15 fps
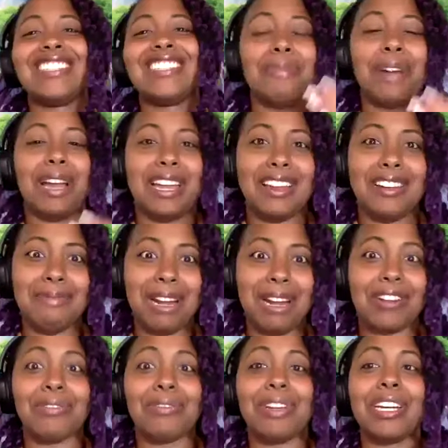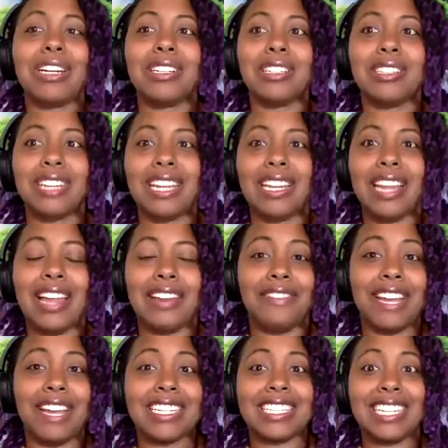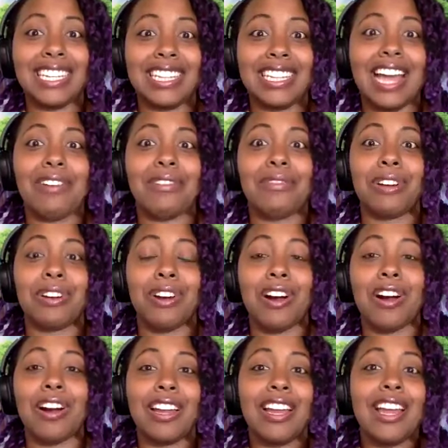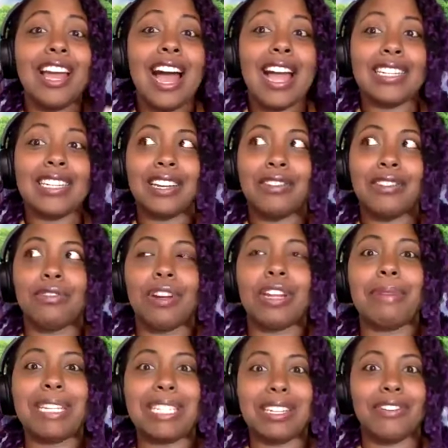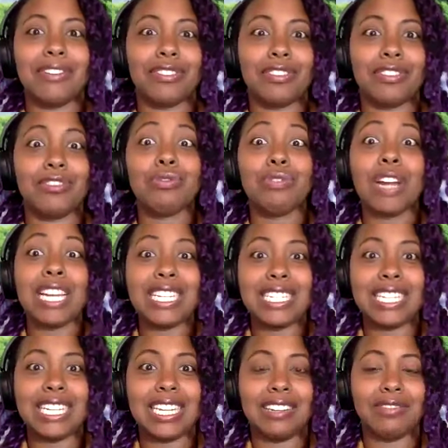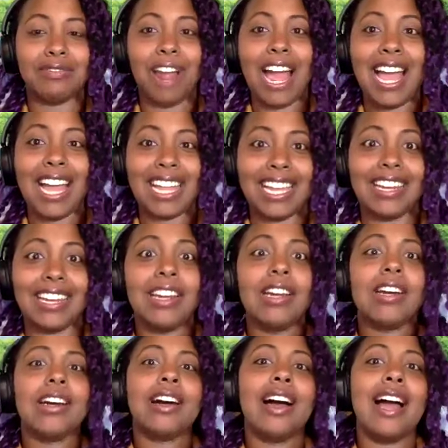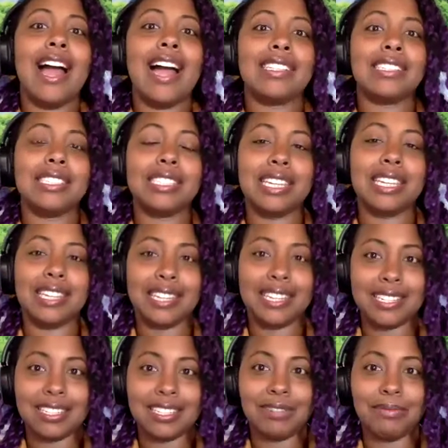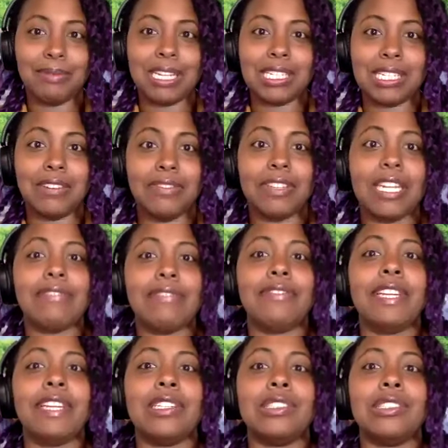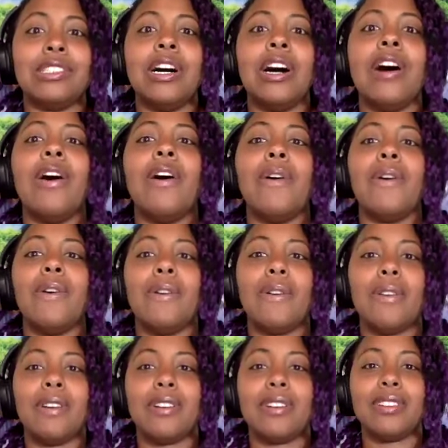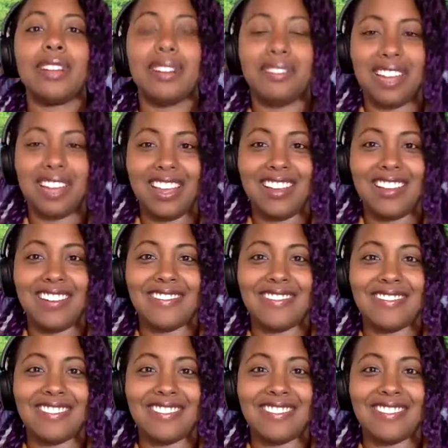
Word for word: or my in my career and advancing in that regard, instead of running myself crazy and ragged, I actually can listen to myself and feel, oh, okay,